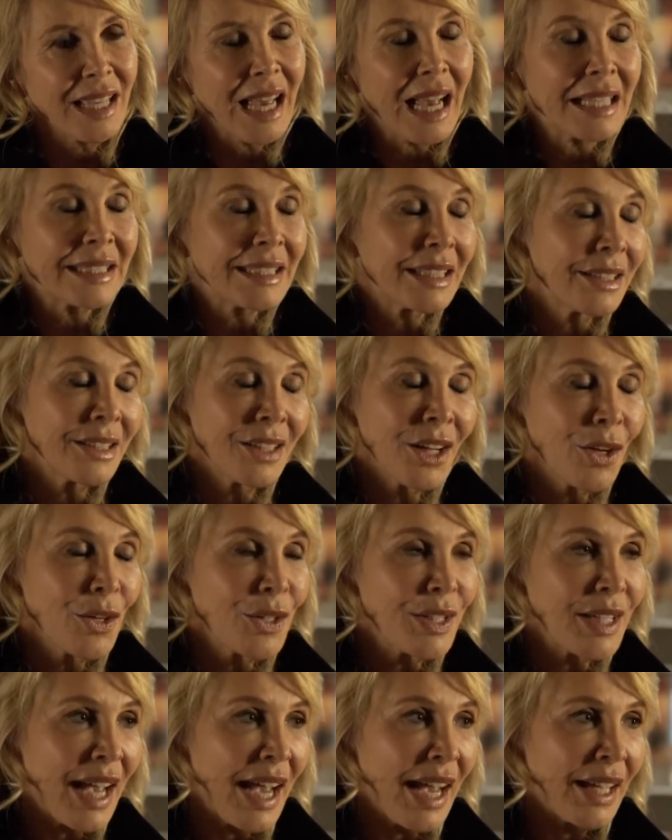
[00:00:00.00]
I didn't know
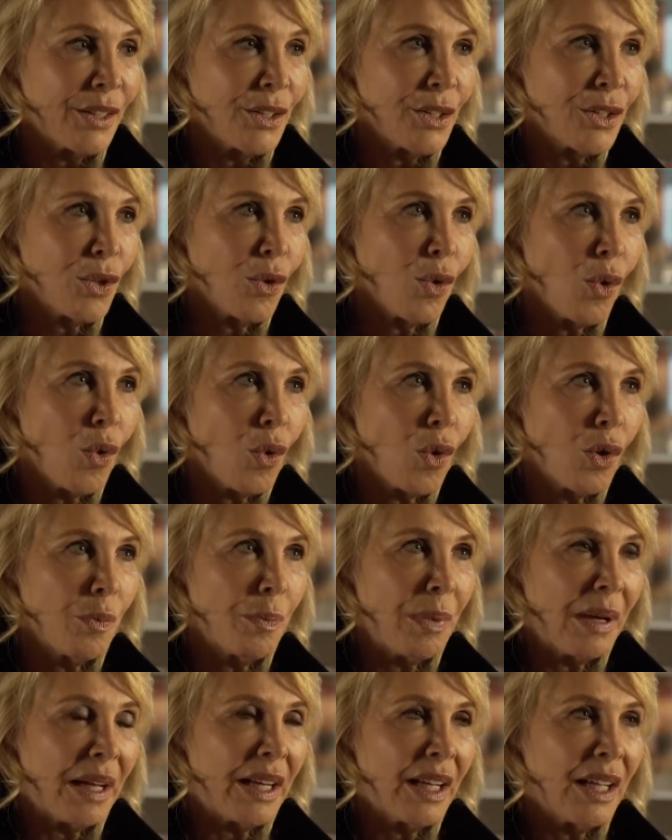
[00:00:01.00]
Dan at all,
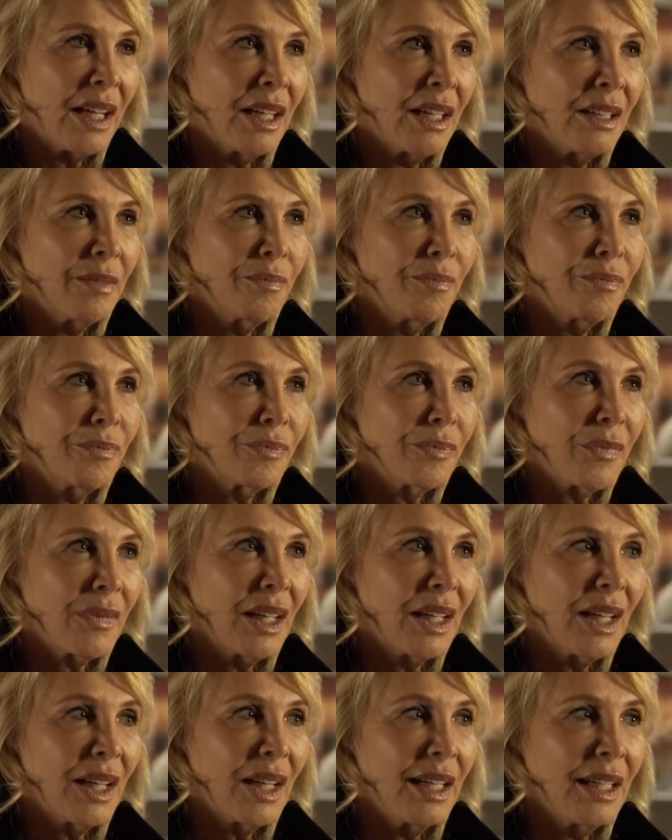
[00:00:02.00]
but
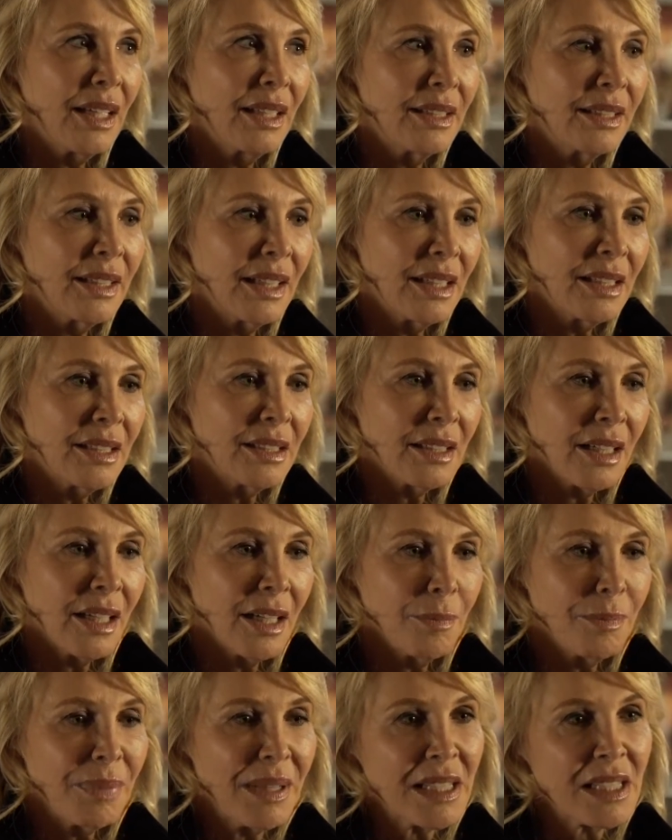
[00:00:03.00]
he did
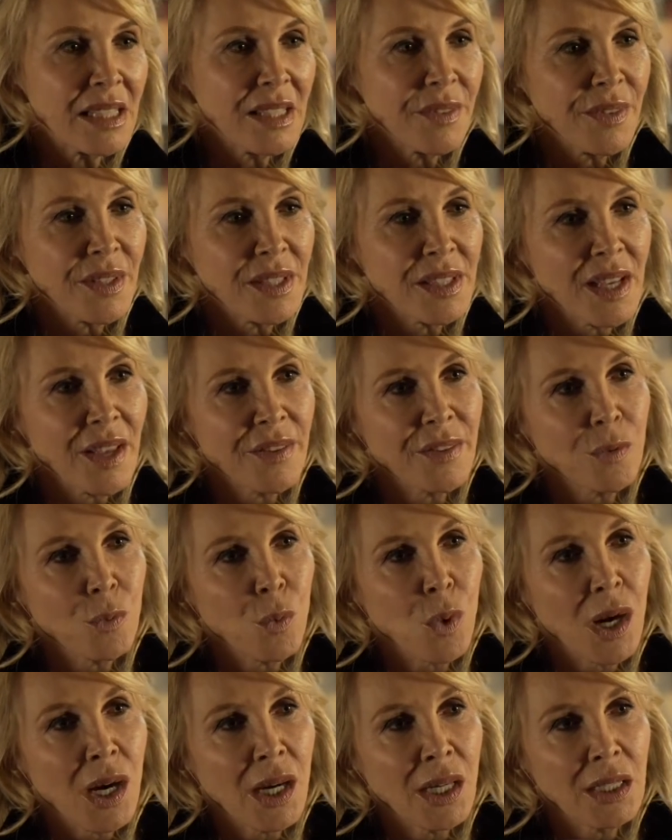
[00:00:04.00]
Beasts of the
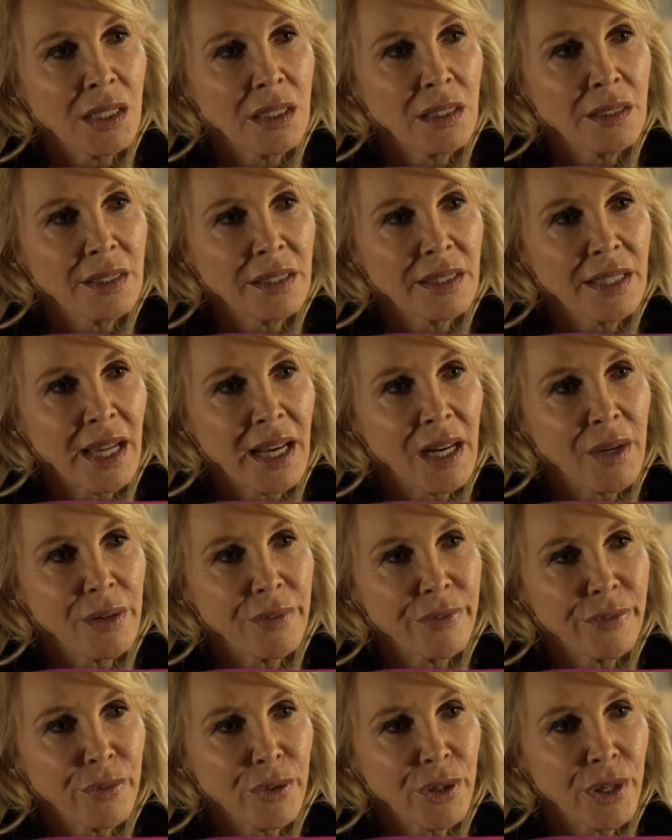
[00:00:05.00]
Southern Wild and
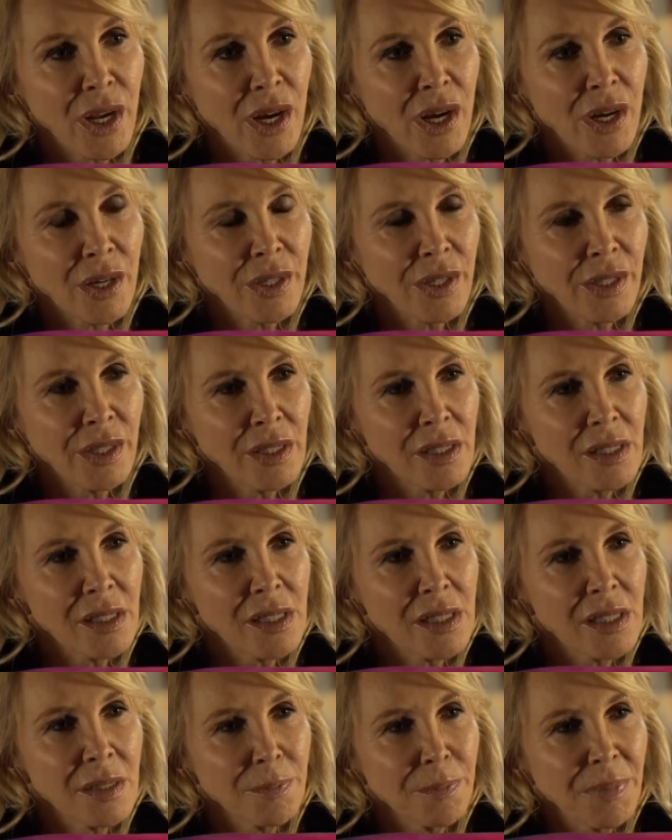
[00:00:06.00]
Cary
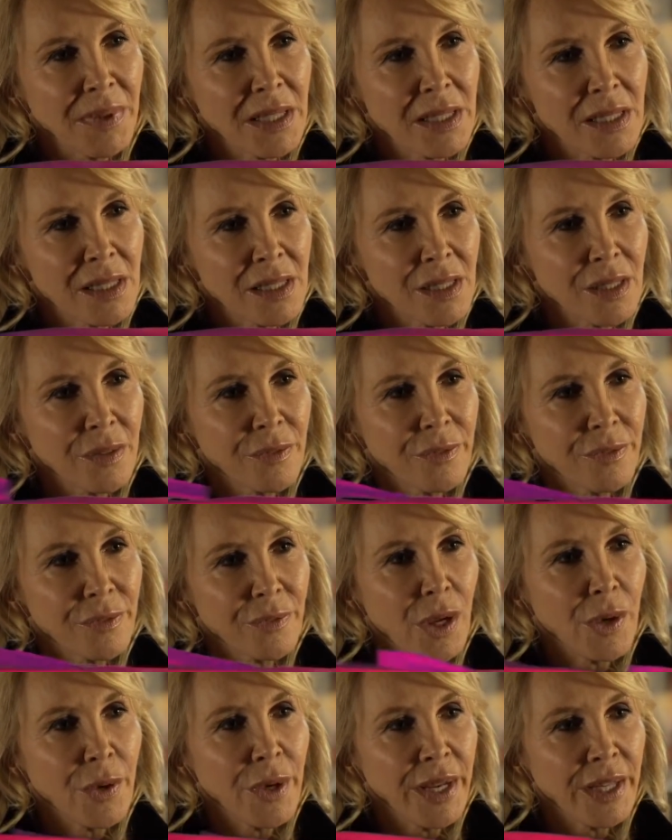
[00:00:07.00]
Fukunaga's Beasts of
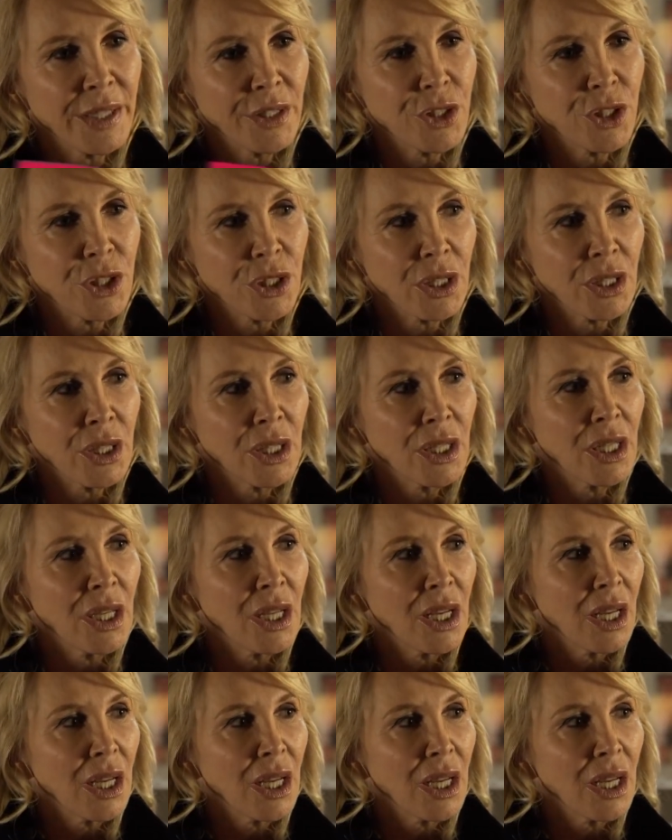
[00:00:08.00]
No Nation.